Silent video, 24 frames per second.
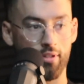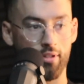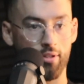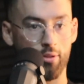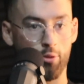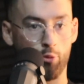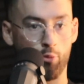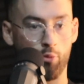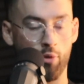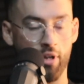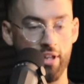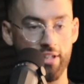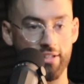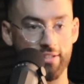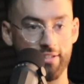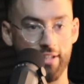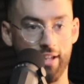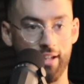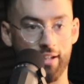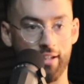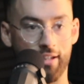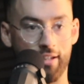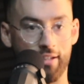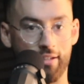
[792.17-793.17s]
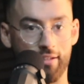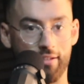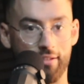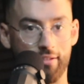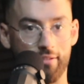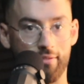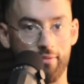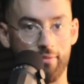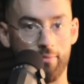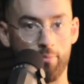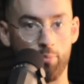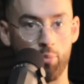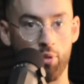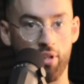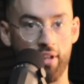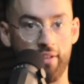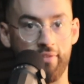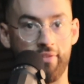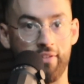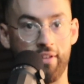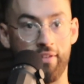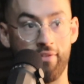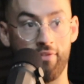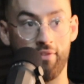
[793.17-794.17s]
where exactly, but
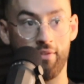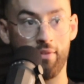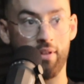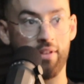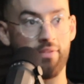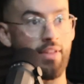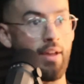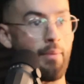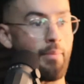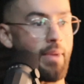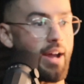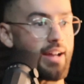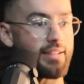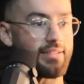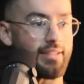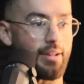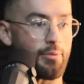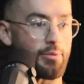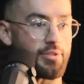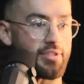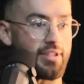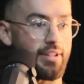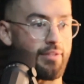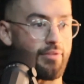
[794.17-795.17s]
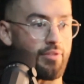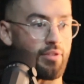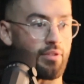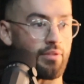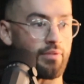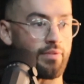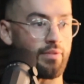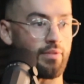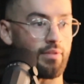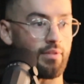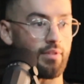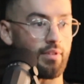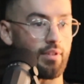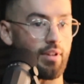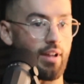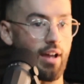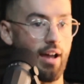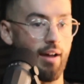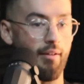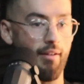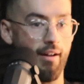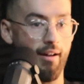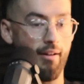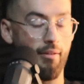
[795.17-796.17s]
if their mindset was different of,
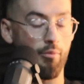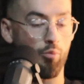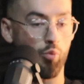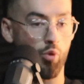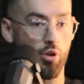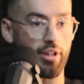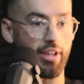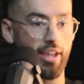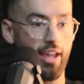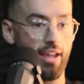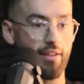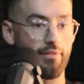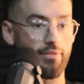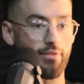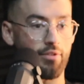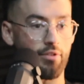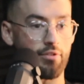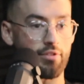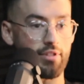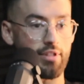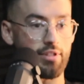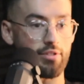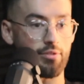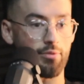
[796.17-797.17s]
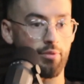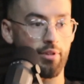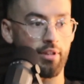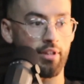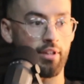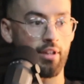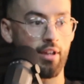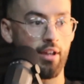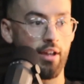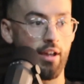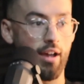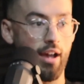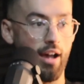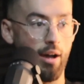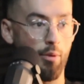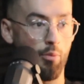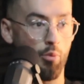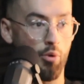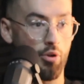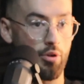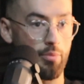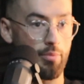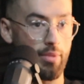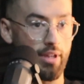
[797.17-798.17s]
I want to get in 4 days a week, I
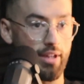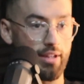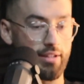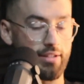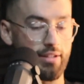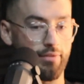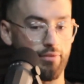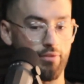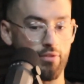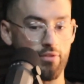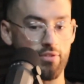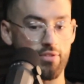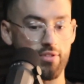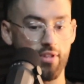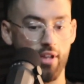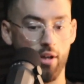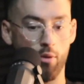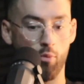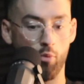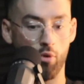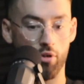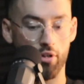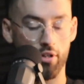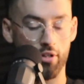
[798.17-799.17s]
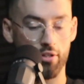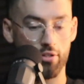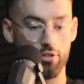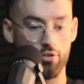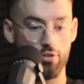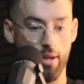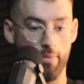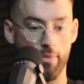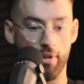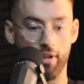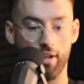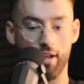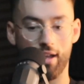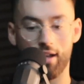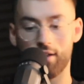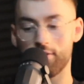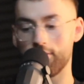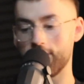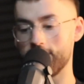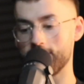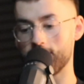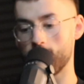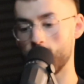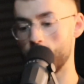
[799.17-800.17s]
want to make a difference, I want to track my
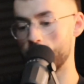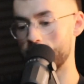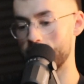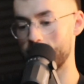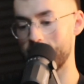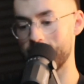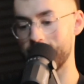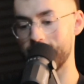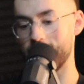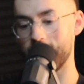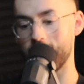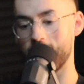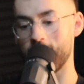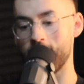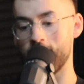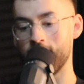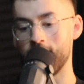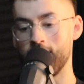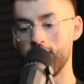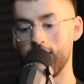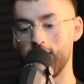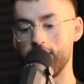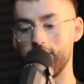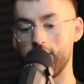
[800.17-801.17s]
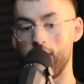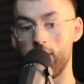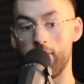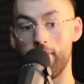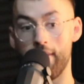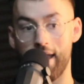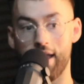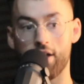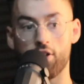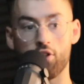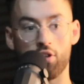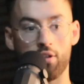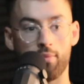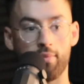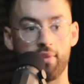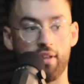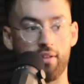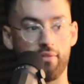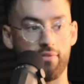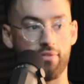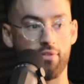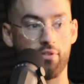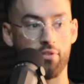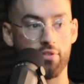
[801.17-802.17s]
calories, I want to get fitter, then they're going to be
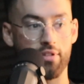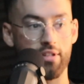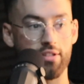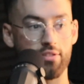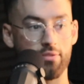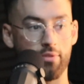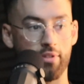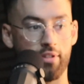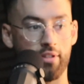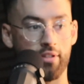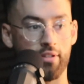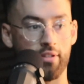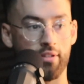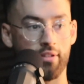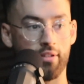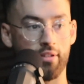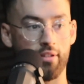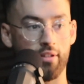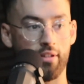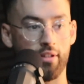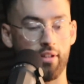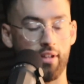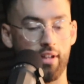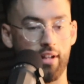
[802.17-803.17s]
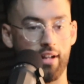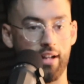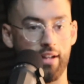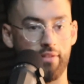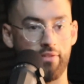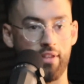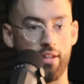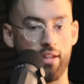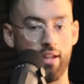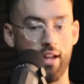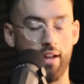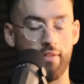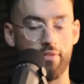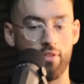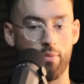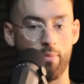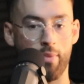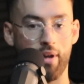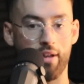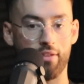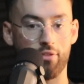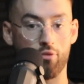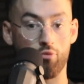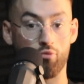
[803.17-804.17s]
in 4 days a week. Like if they have
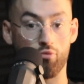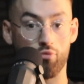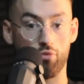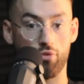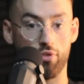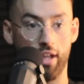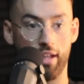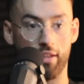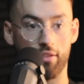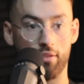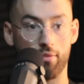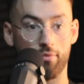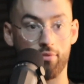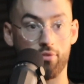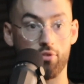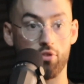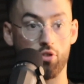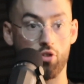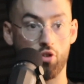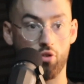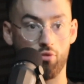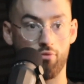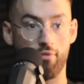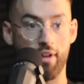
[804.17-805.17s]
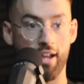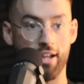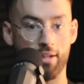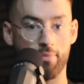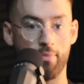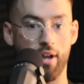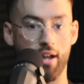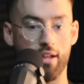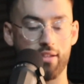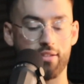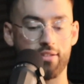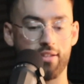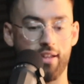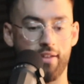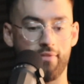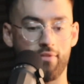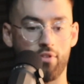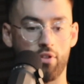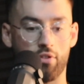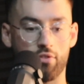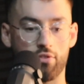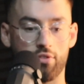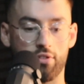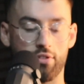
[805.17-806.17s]
the correct mindset of
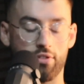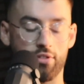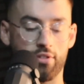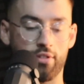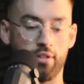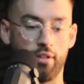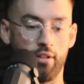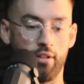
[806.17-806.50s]
not just,